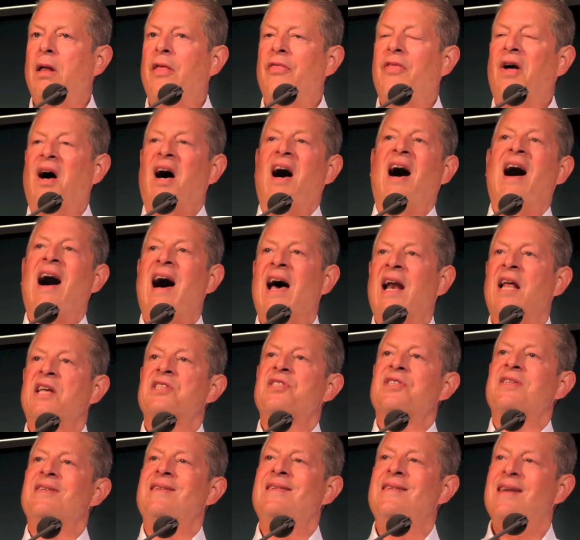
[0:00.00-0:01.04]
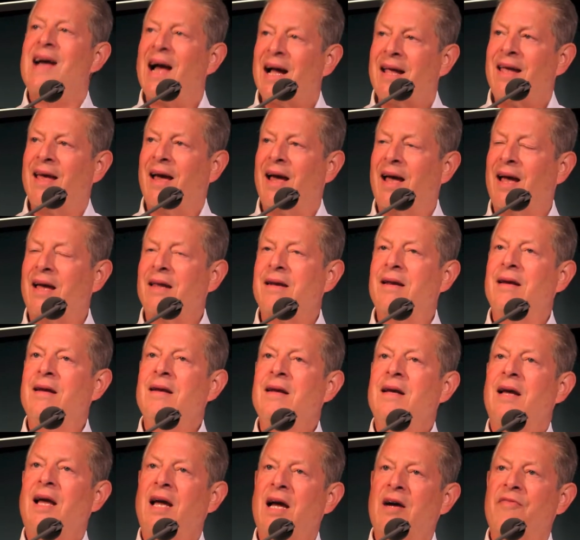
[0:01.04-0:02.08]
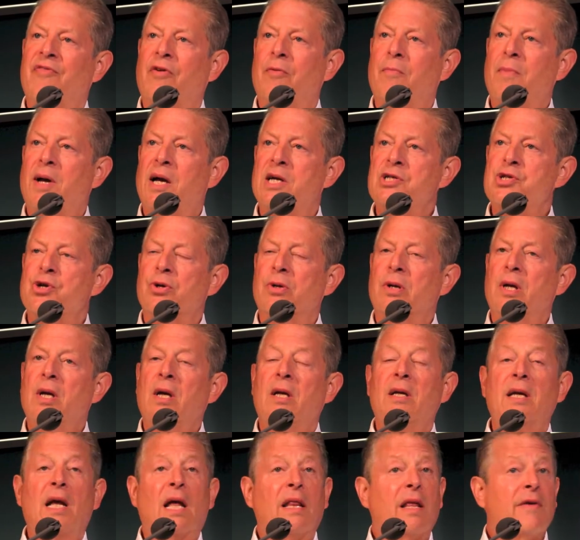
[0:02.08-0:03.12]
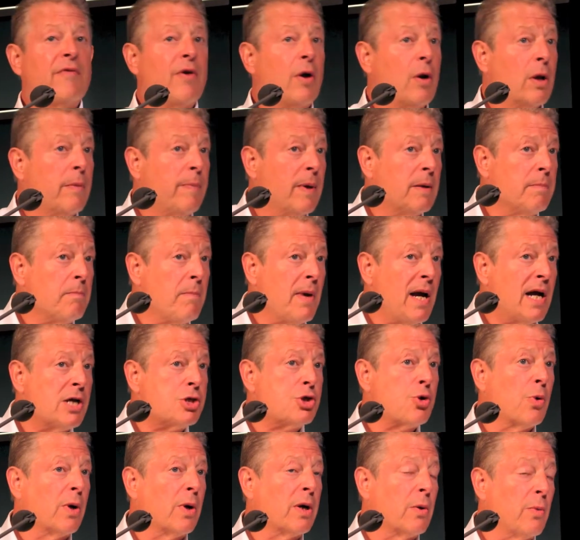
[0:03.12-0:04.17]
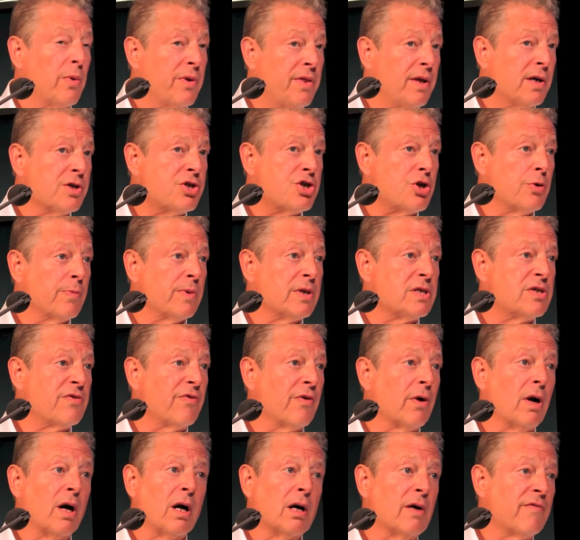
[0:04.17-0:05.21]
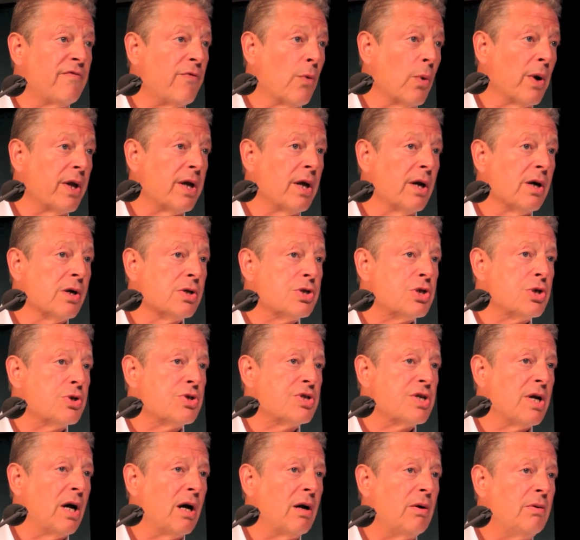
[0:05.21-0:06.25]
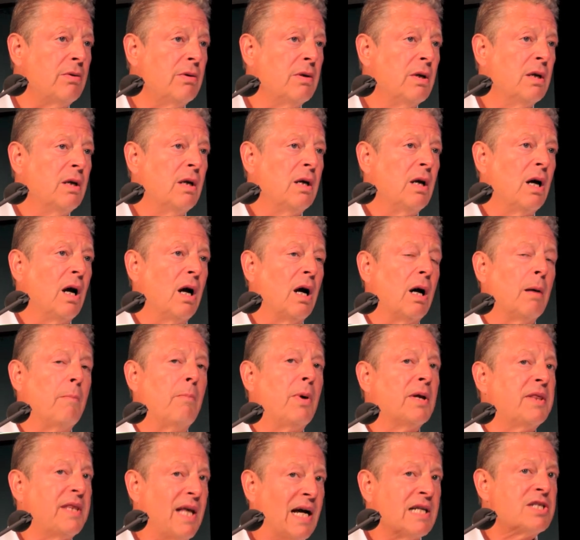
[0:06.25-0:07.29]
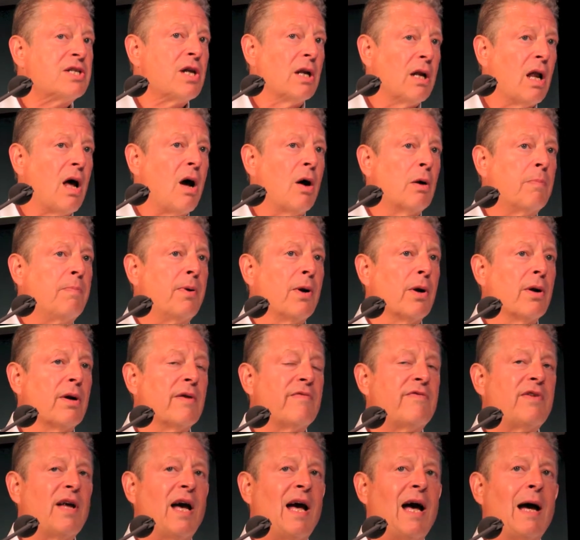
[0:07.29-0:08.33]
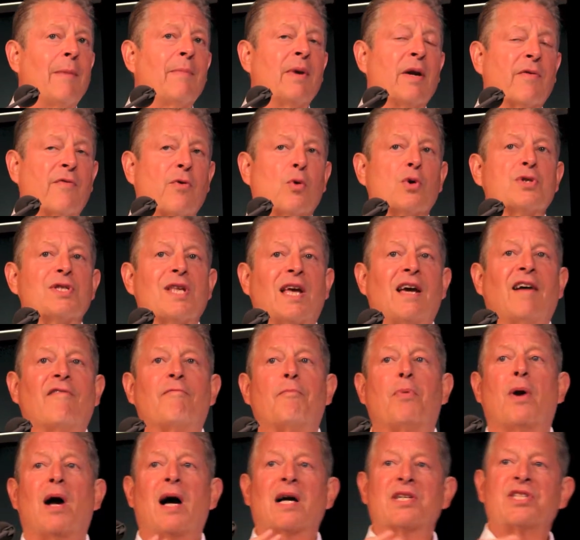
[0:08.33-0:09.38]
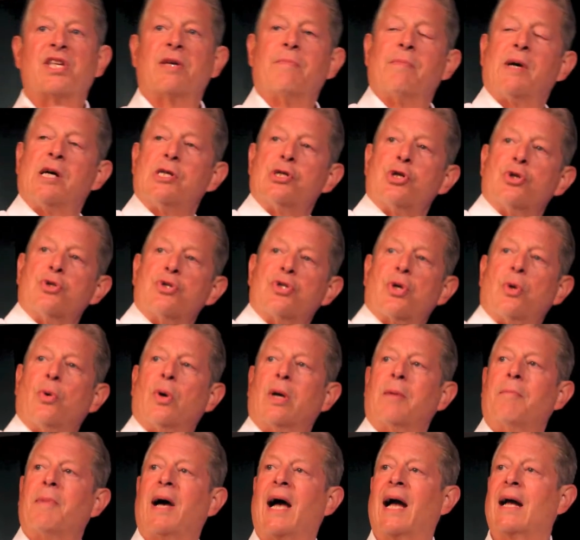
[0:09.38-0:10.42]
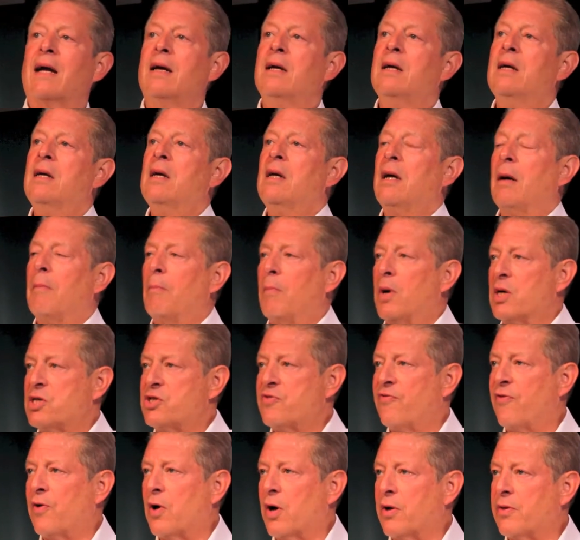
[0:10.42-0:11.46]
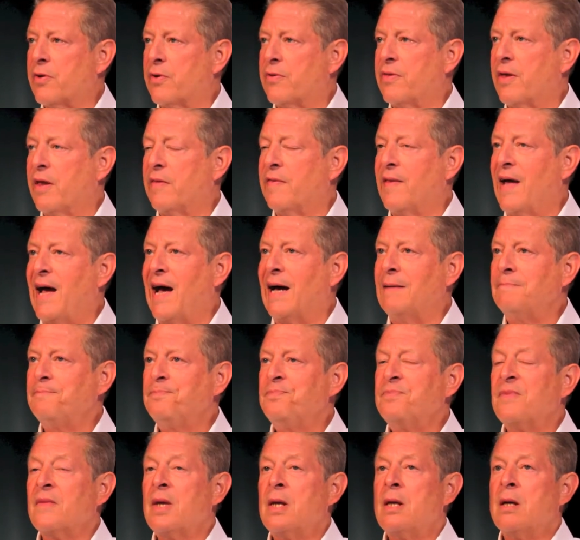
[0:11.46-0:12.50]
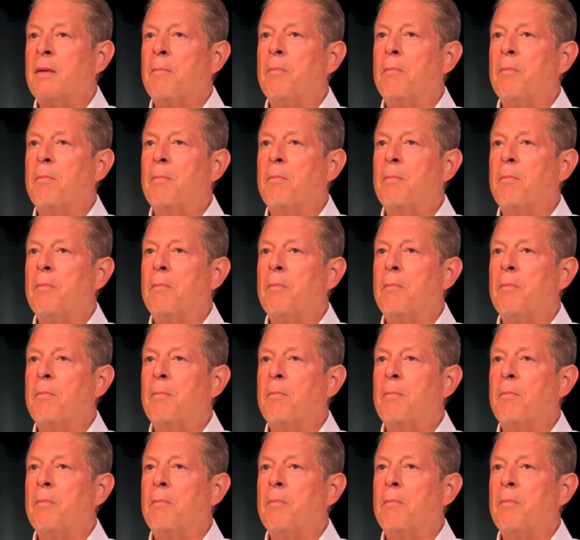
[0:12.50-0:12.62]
the hottest decade ever measured. Now, they've only been measuring with instruments for 140 years or so, uh, but that's a long period of time. And of course, they have proxy measures going back much farther than that.